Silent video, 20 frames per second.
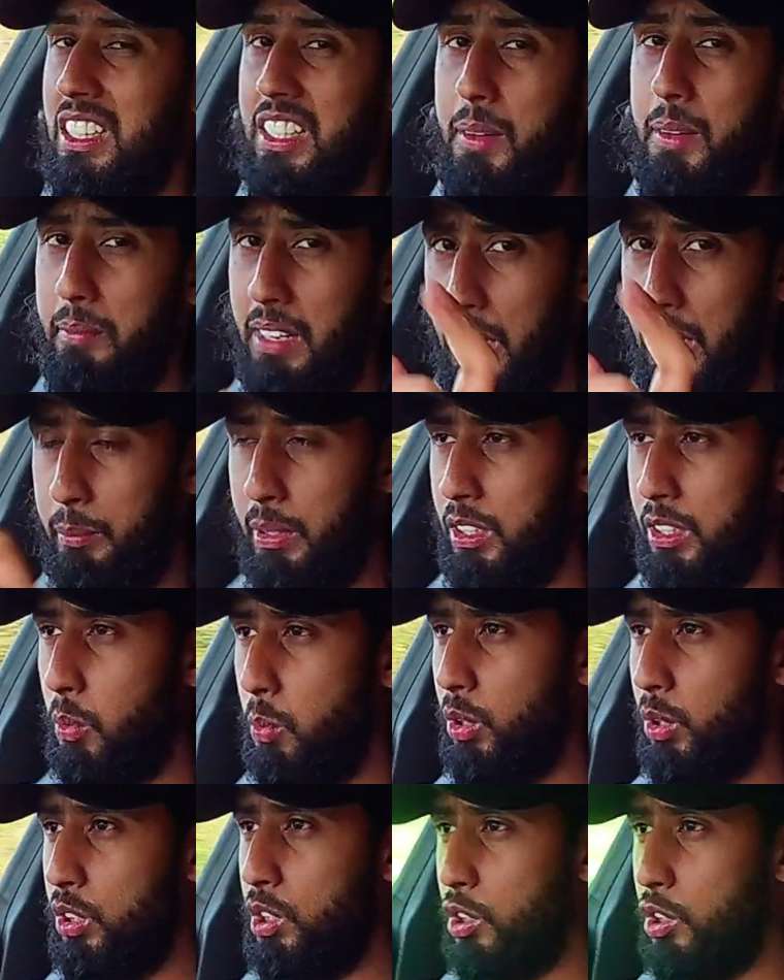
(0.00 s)
That might be the
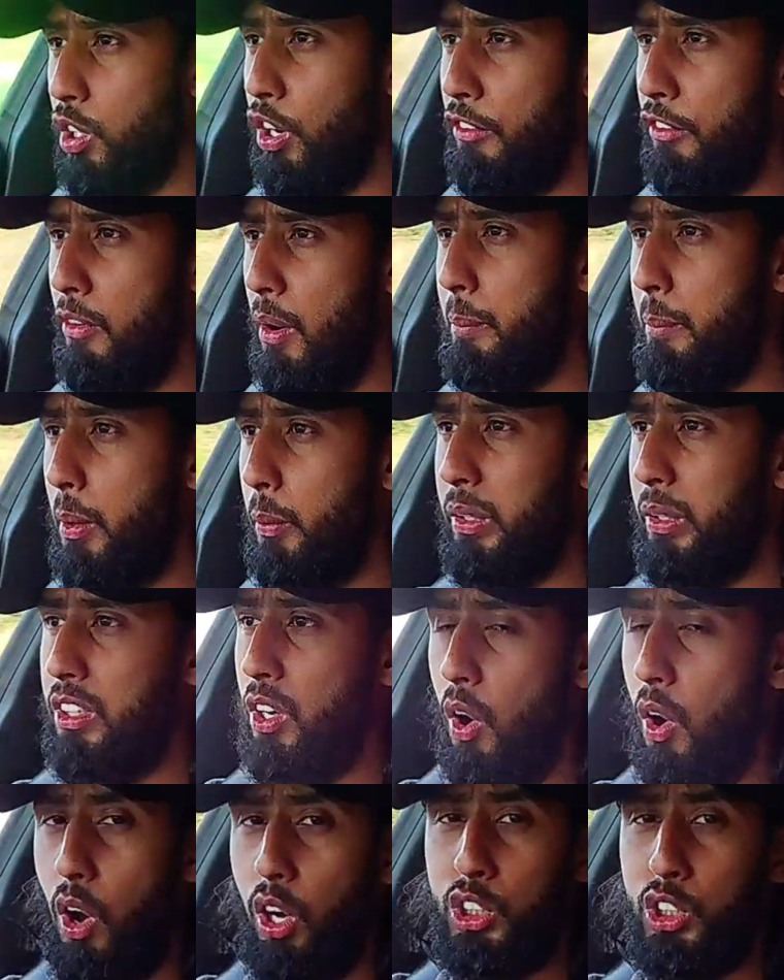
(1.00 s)
one to go for, but with the
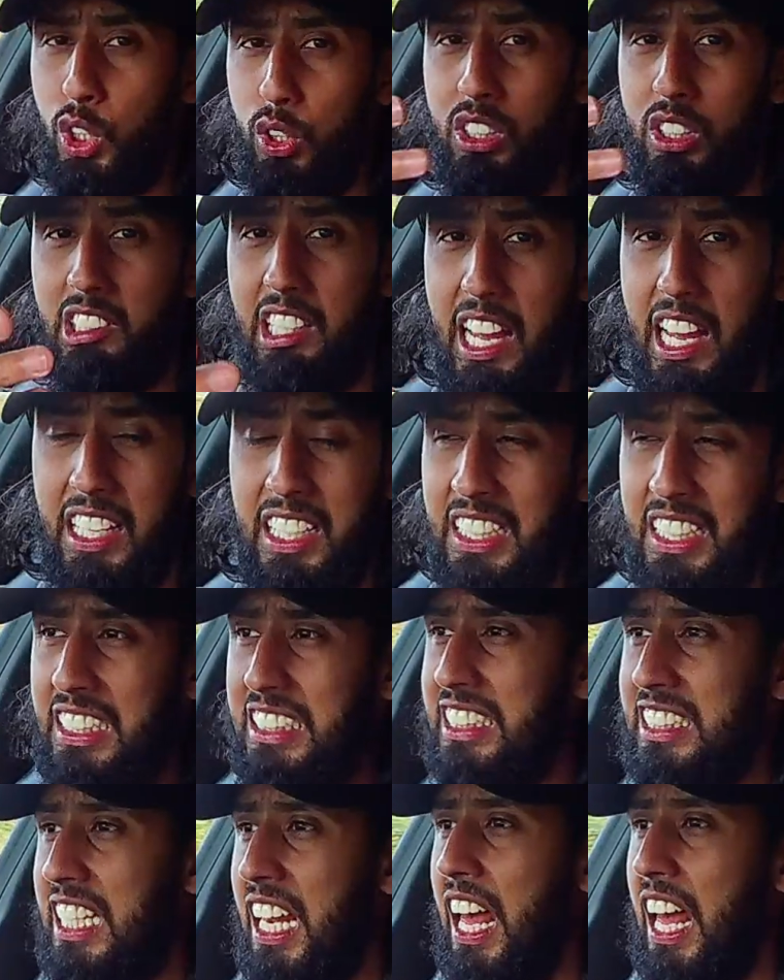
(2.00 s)
auto you get
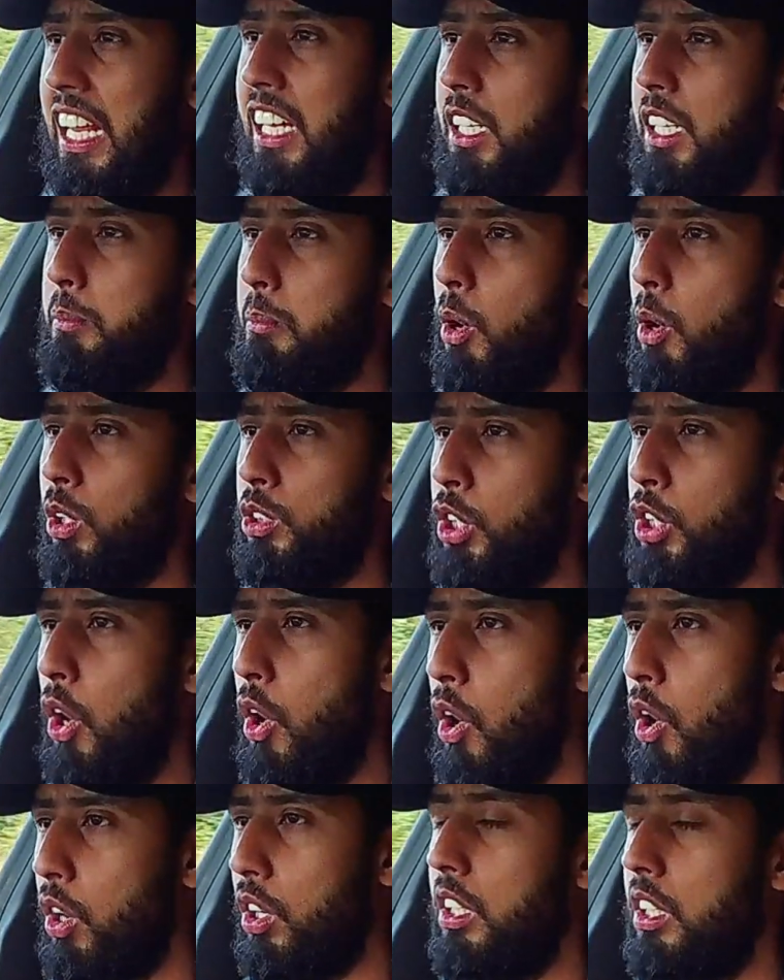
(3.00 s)
slightly more
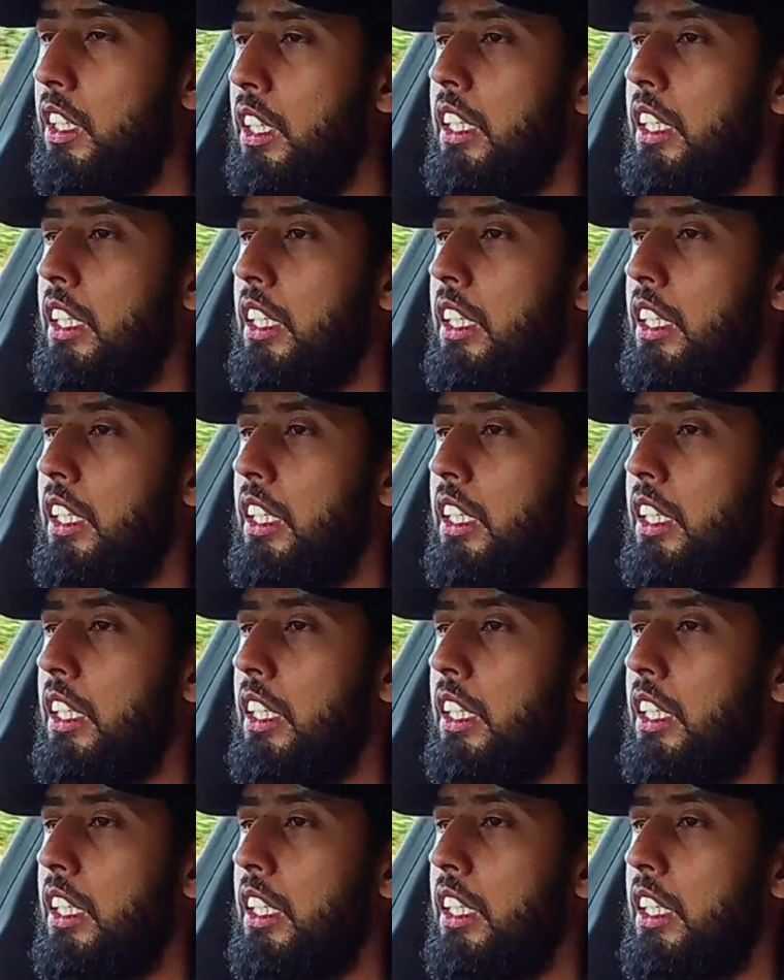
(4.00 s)
torque.